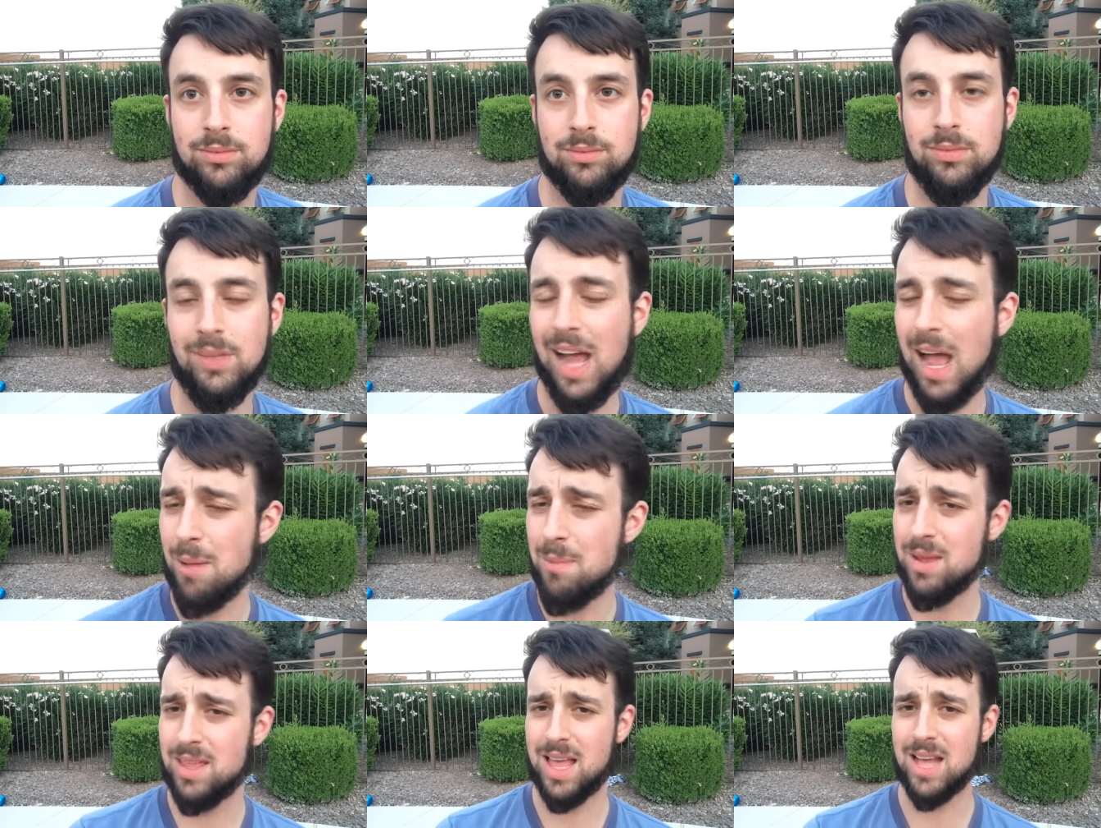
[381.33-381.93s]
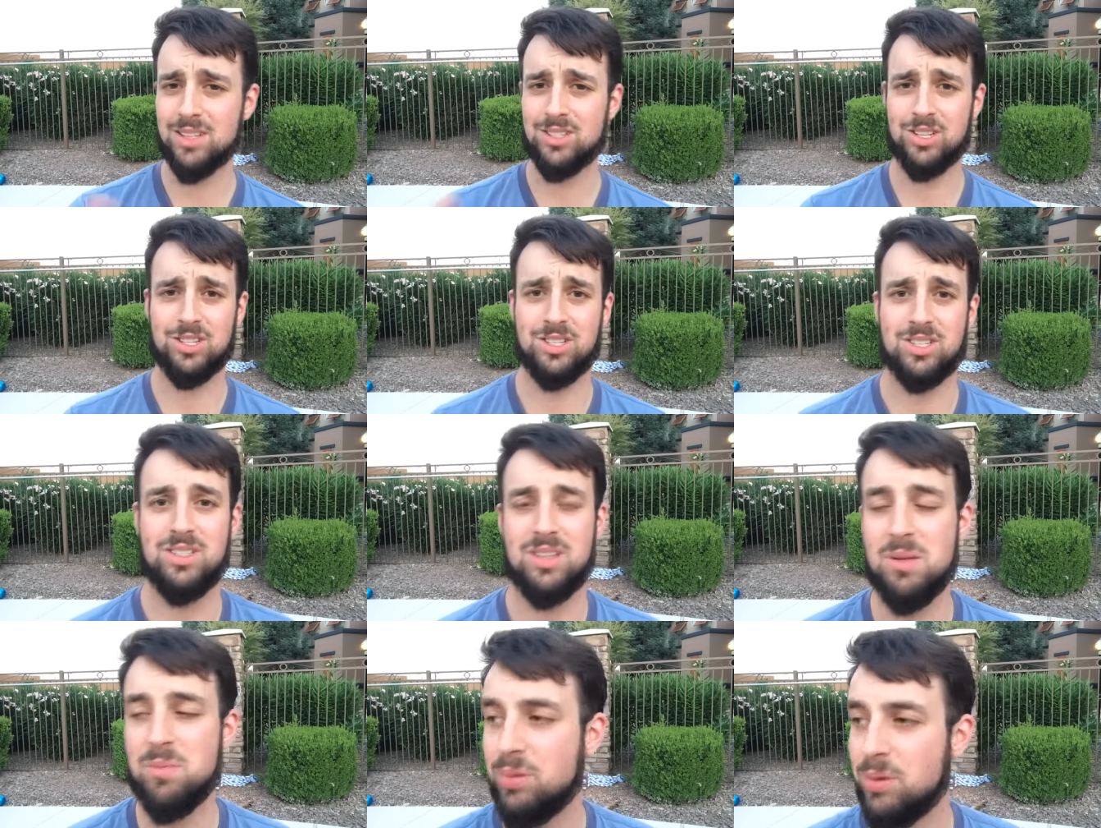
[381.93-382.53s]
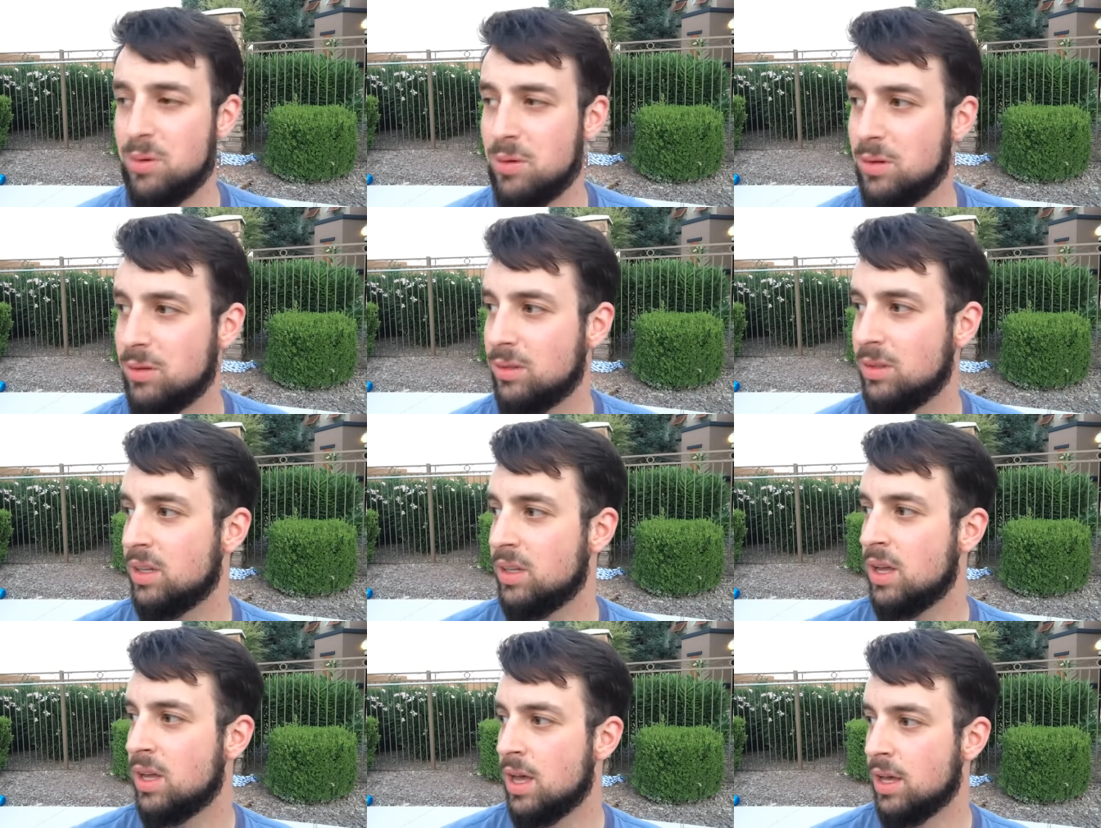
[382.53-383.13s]
I mean, that's just simple,
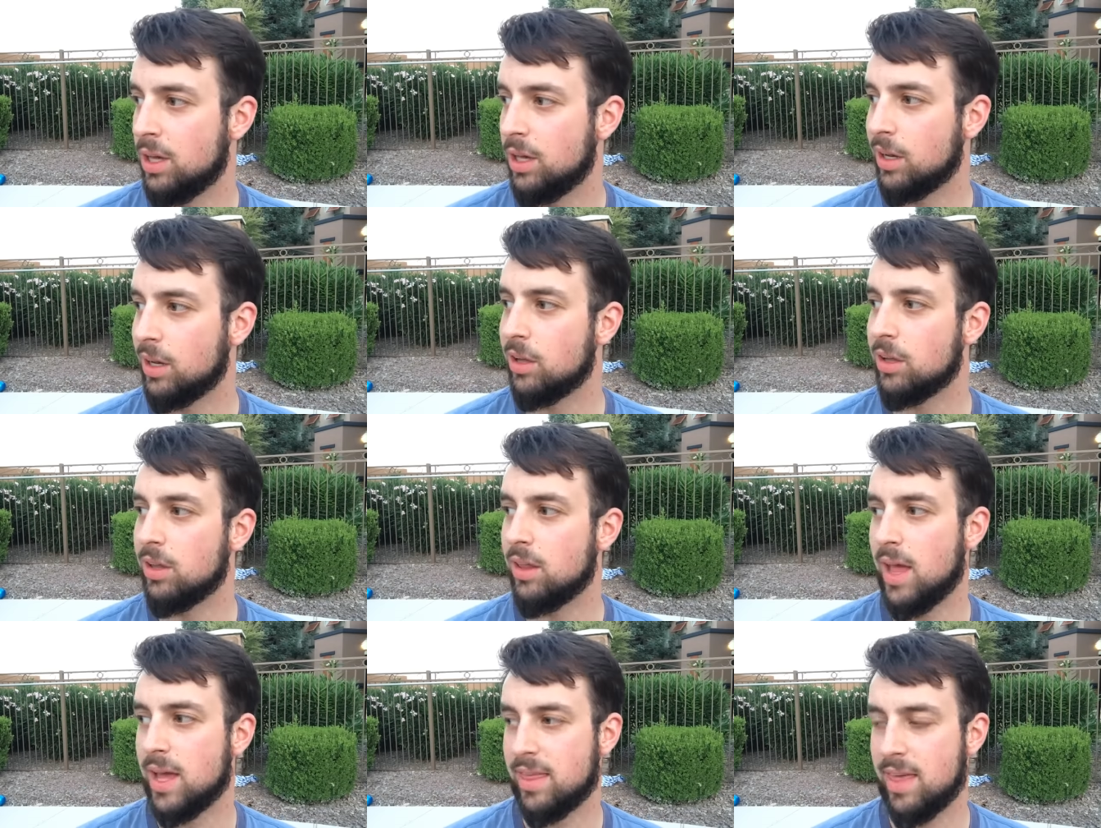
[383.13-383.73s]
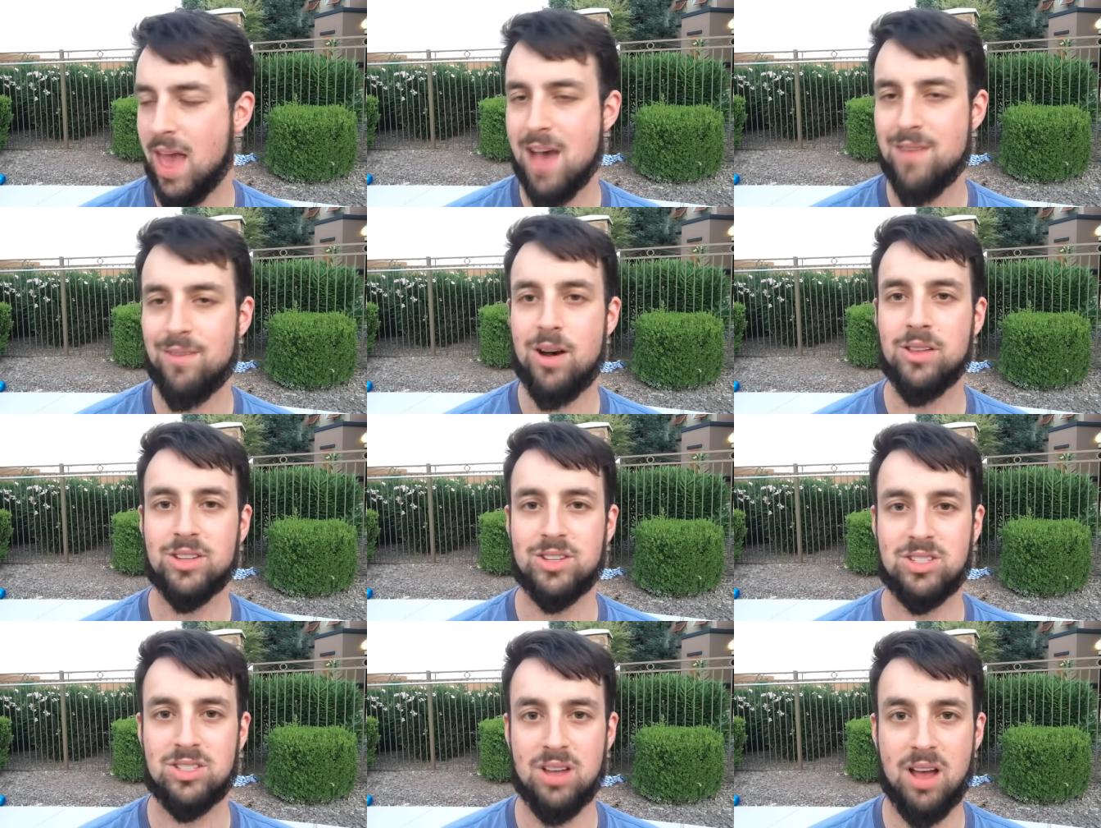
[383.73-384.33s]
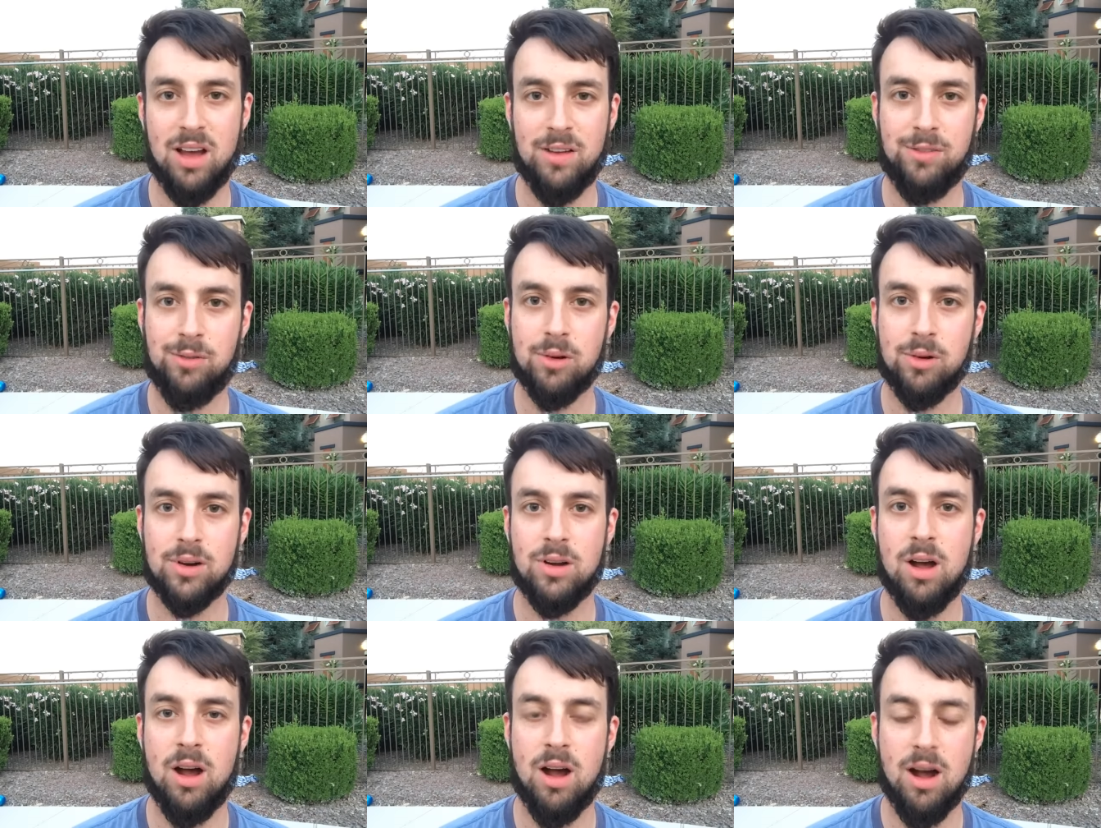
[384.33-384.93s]
you know, like they have all this
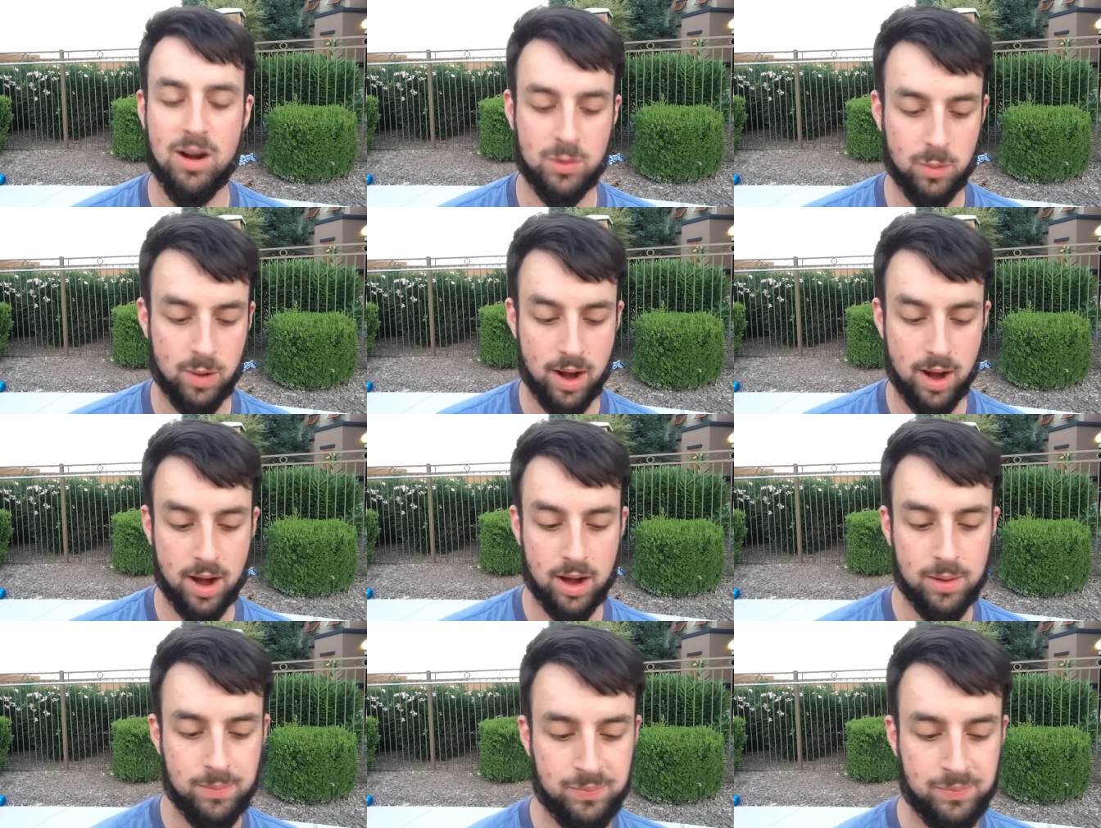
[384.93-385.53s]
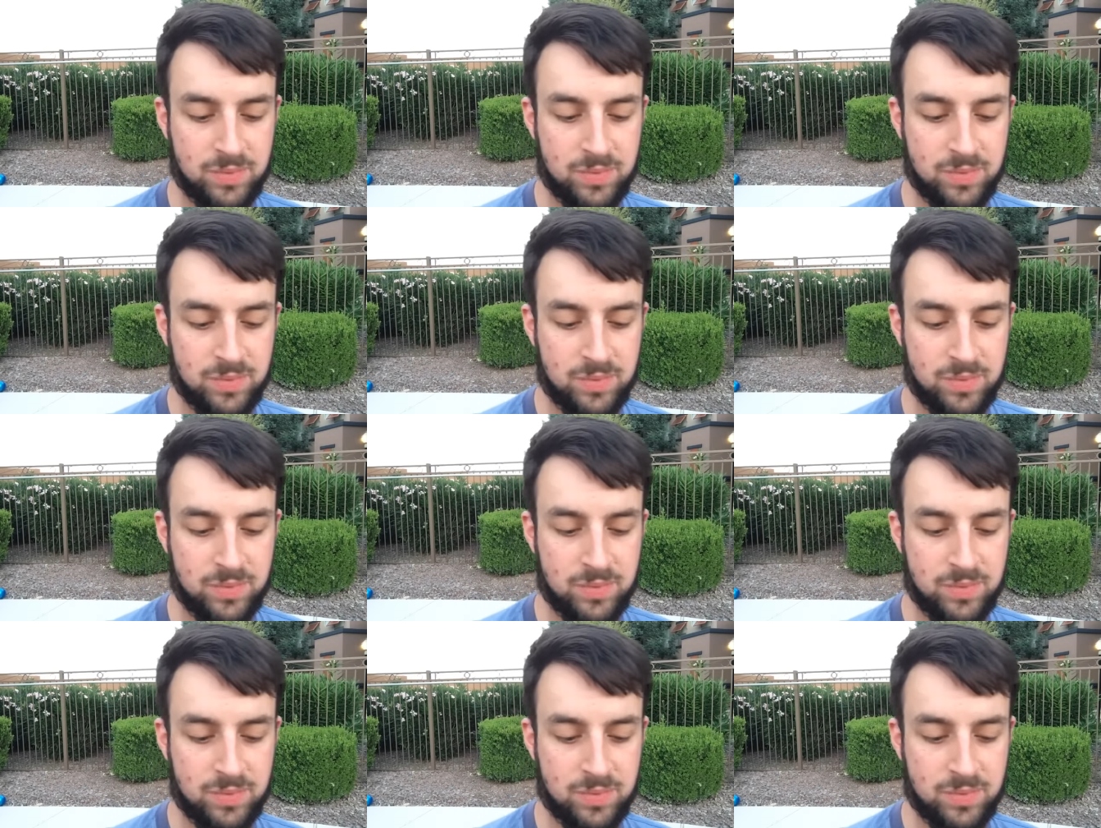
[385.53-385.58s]
software and hardware.